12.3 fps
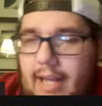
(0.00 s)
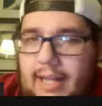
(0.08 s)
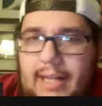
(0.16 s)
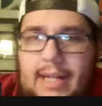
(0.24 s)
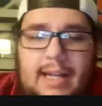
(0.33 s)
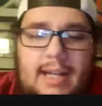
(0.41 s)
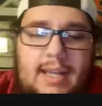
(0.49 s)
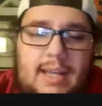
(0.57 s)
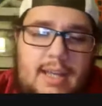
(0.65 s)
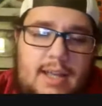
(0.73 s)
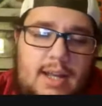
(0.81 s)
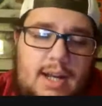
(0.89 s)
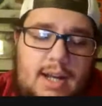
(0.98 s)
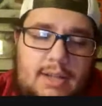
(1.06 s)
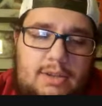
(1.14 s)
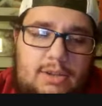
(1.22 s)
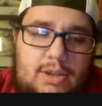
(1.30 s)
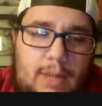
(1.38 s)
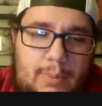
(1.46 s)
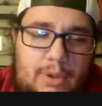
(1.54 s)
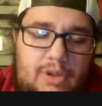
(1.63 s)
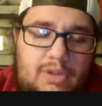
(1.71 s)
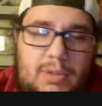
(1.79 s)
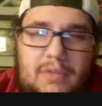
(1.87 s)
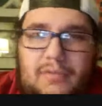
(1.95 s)
I got a couple of
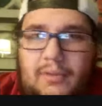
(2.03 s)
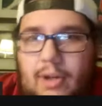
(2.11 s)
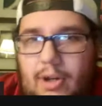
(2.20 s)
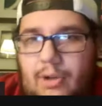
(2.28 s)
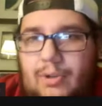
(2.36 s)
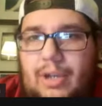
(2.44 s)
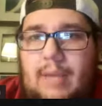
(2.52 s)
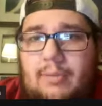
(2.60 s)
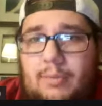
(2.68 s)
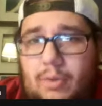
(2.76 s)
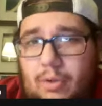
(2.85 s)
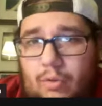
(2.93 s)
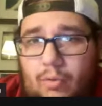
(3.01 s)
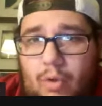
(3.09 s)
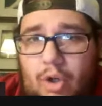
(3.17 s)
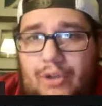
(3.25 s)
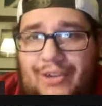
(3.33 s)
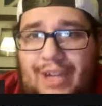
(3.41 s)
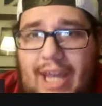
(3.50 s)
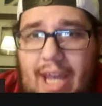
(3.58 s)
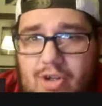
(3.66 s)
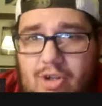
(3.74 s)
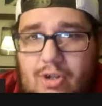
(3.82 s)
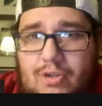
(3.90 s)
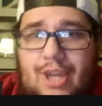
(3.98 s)
Springfield Cardinal games. I'm going to the Royals and
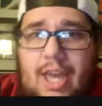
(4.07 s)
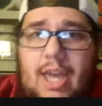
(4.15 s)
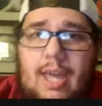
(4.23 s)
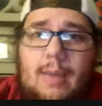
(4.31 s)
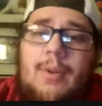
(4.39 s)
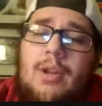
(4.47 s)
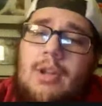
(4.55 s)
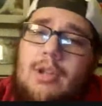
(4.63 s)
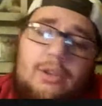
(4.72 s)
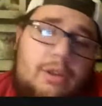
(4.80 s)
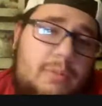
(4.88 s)
Astros game. So